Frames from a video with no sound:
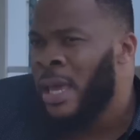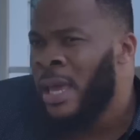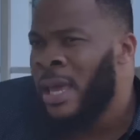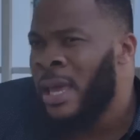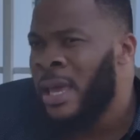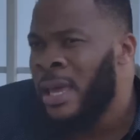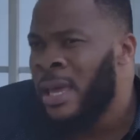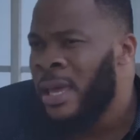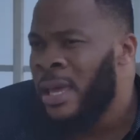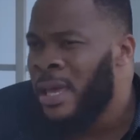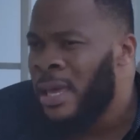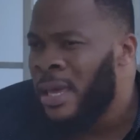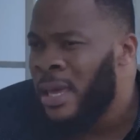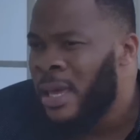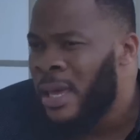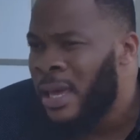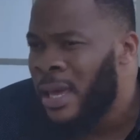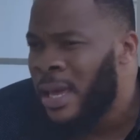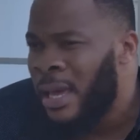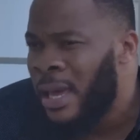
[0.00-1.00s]

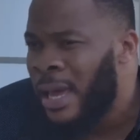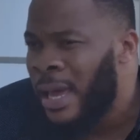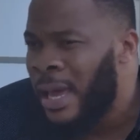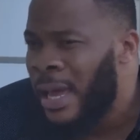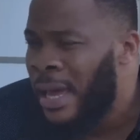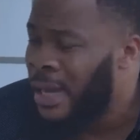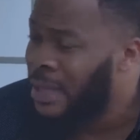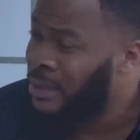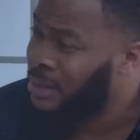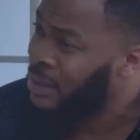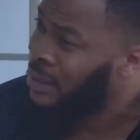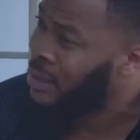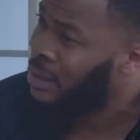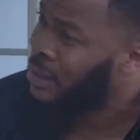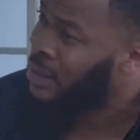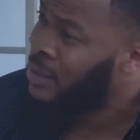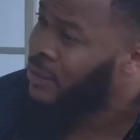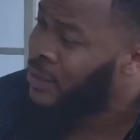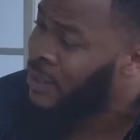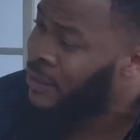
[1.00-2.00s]
I think
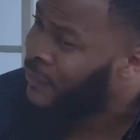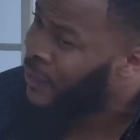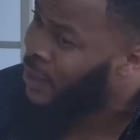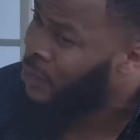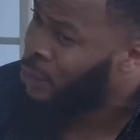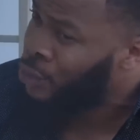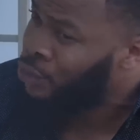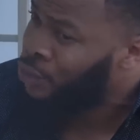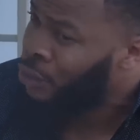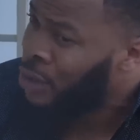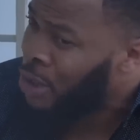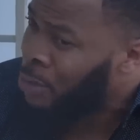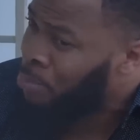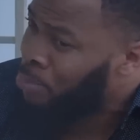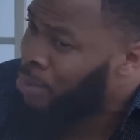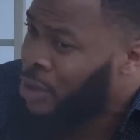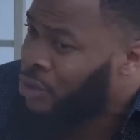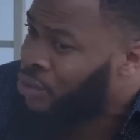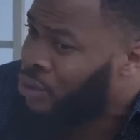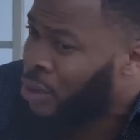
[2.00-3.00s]
the valuation
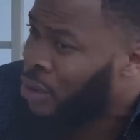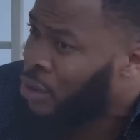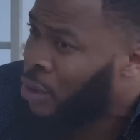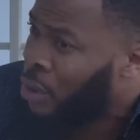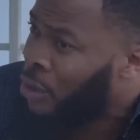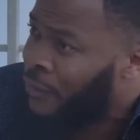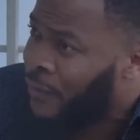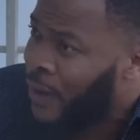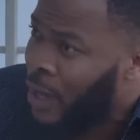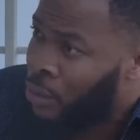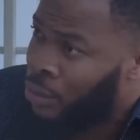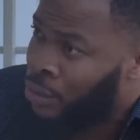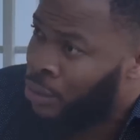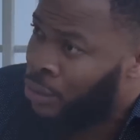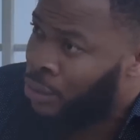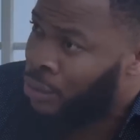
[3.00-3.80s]
depends on the offer.